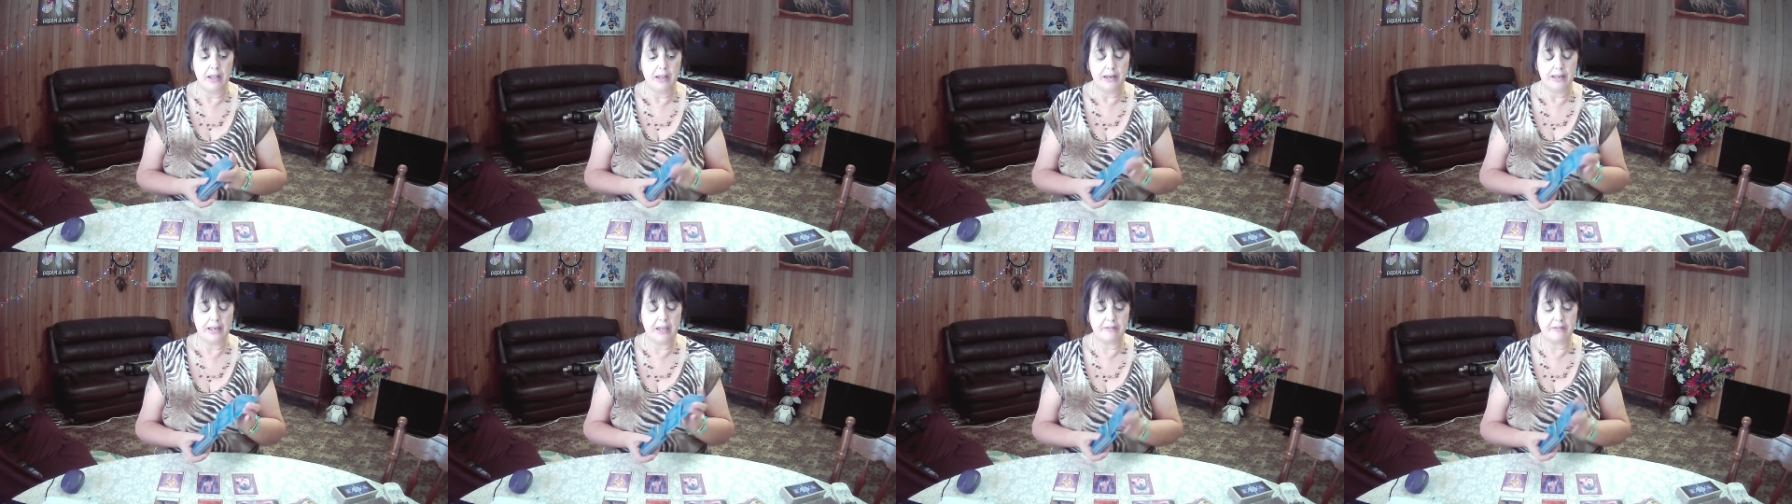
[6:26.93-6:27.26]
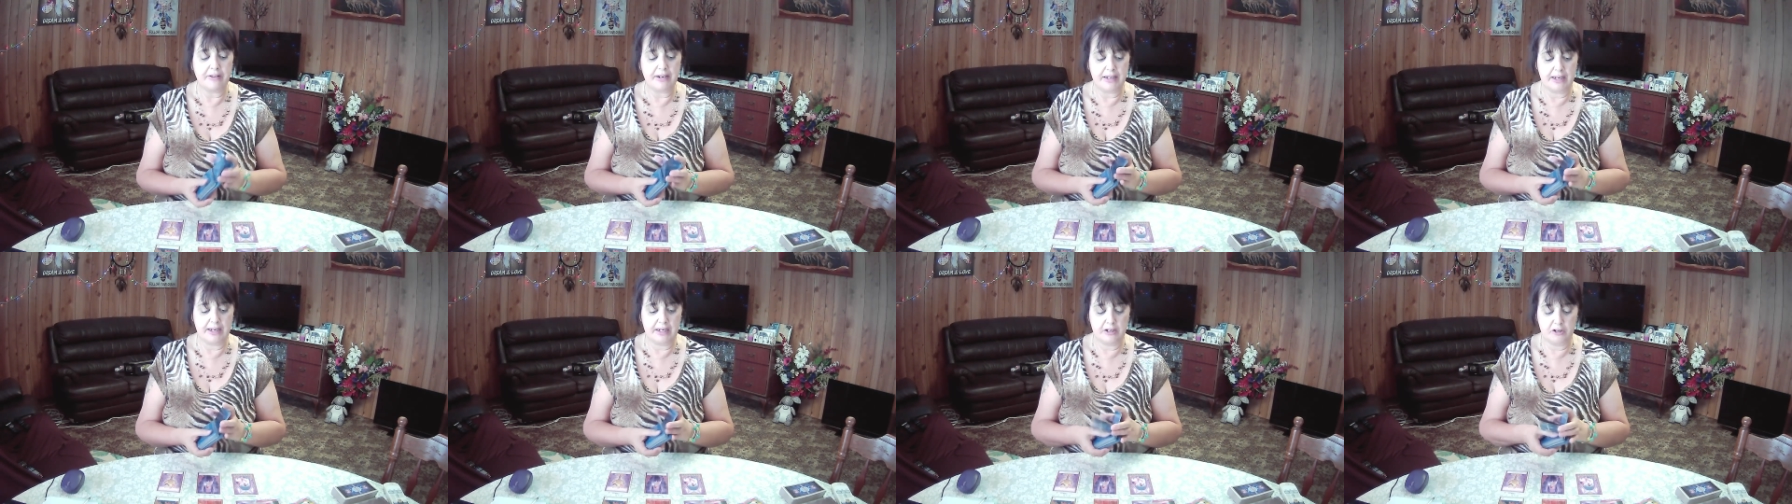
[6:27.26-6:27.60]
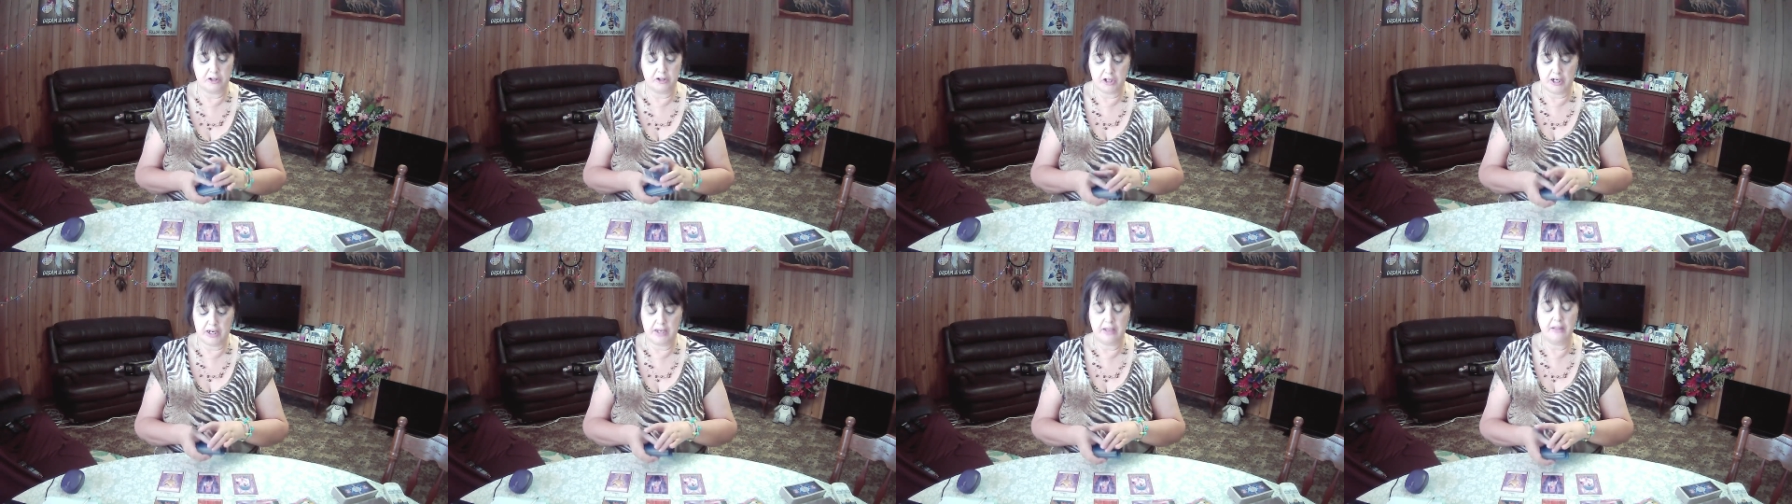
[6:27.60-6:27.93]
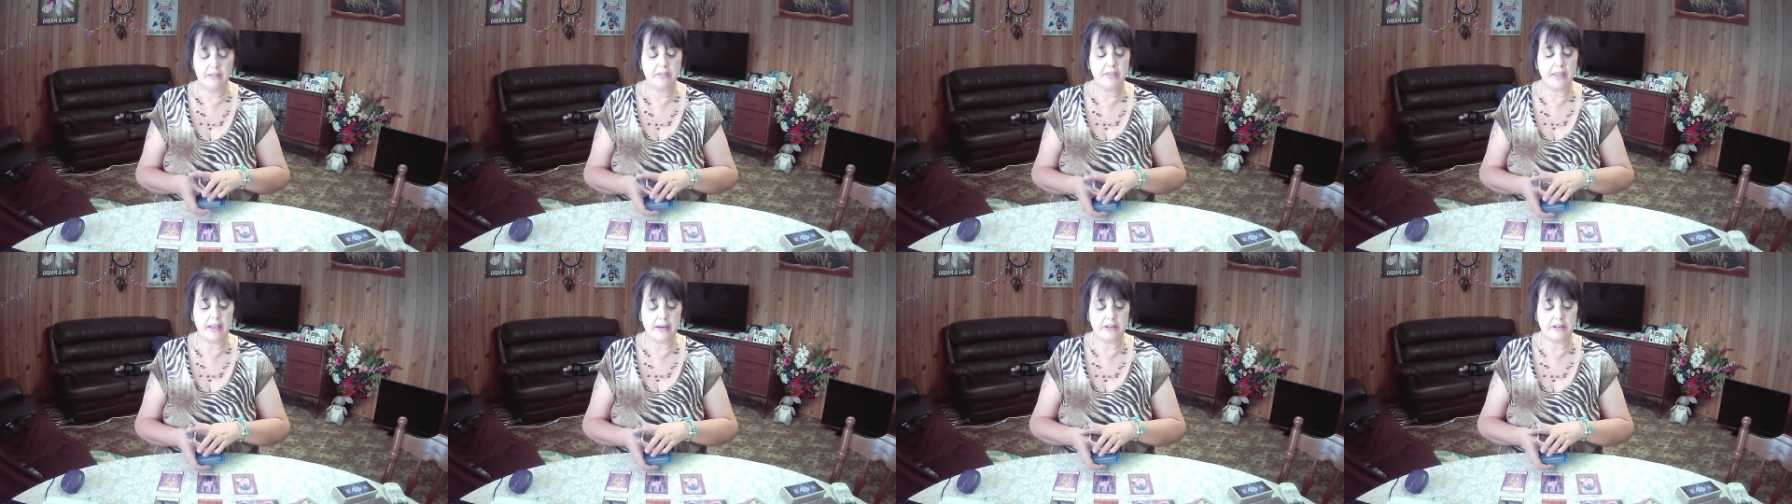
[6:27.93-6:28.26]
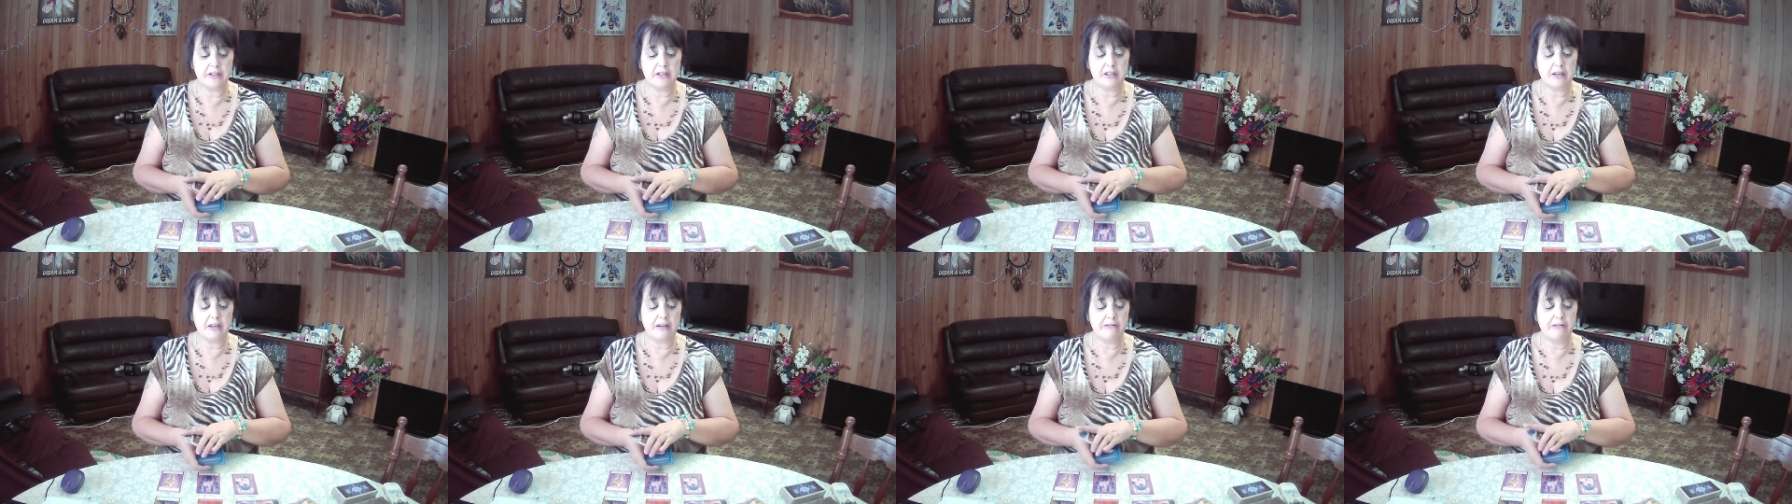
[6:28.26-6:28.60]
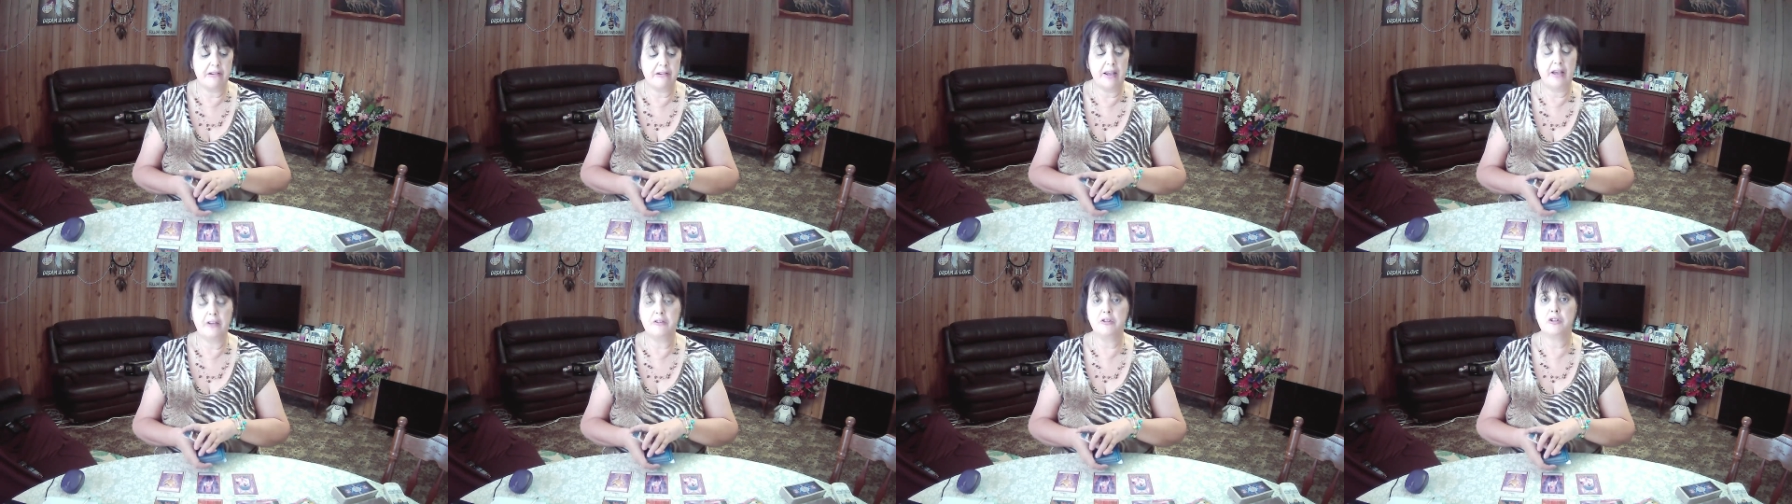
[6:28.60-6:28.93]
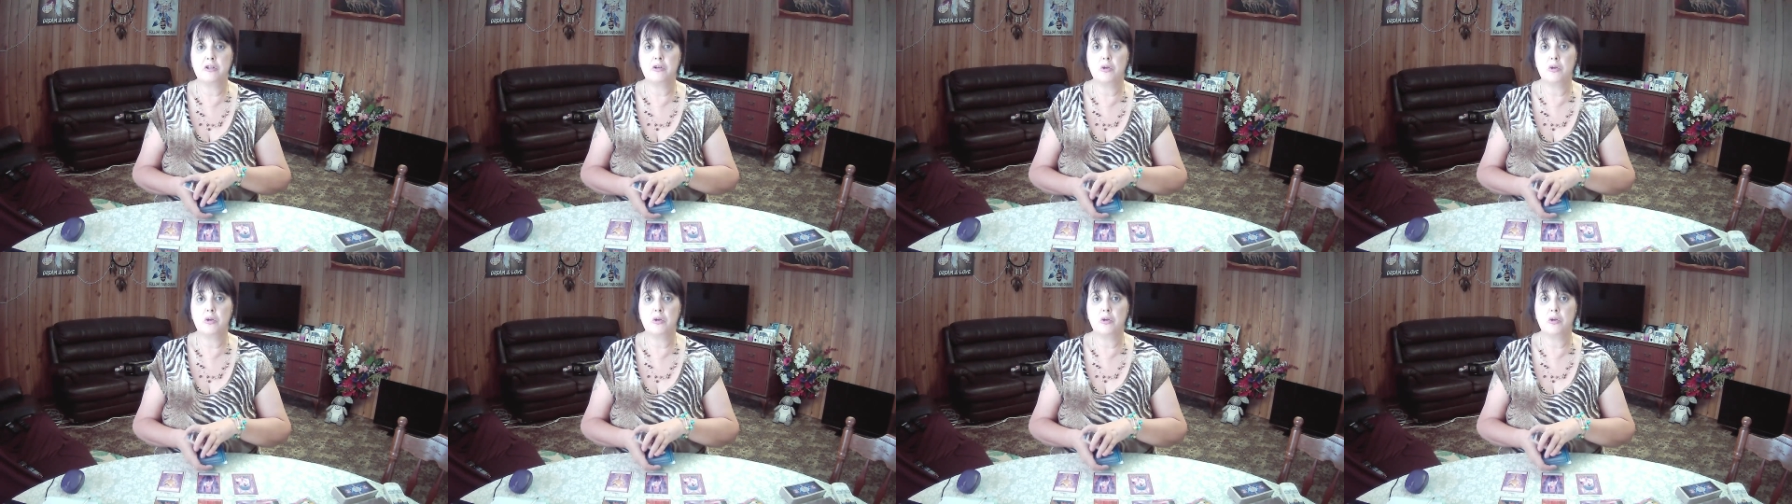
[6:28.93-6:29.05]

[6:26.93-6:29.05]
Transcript: loving energy that is around